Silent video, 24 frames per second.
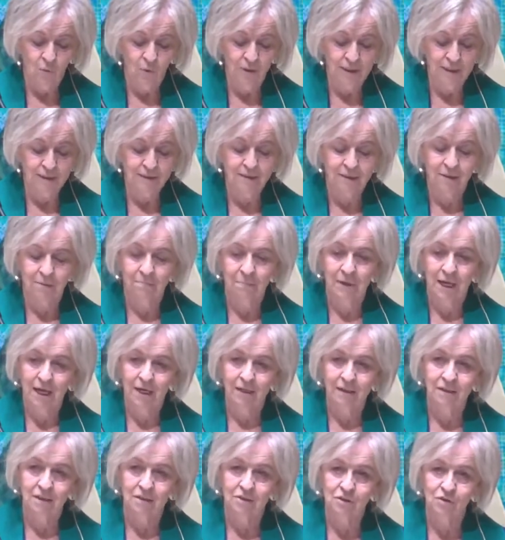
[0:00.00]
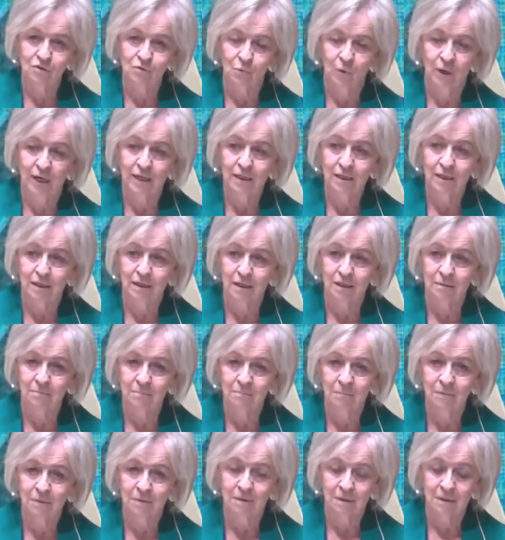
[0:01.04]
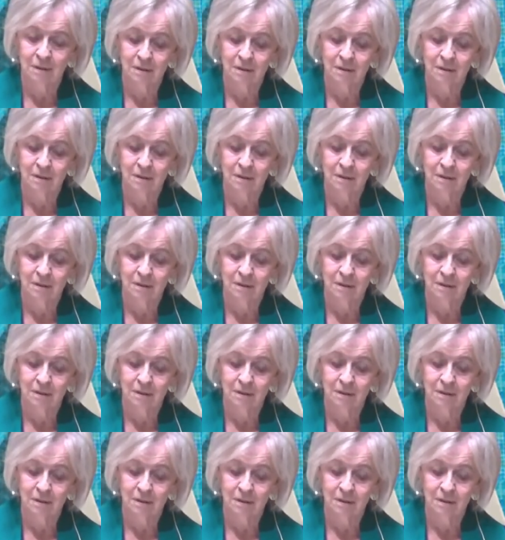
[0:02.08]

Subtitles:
When his companions wake him,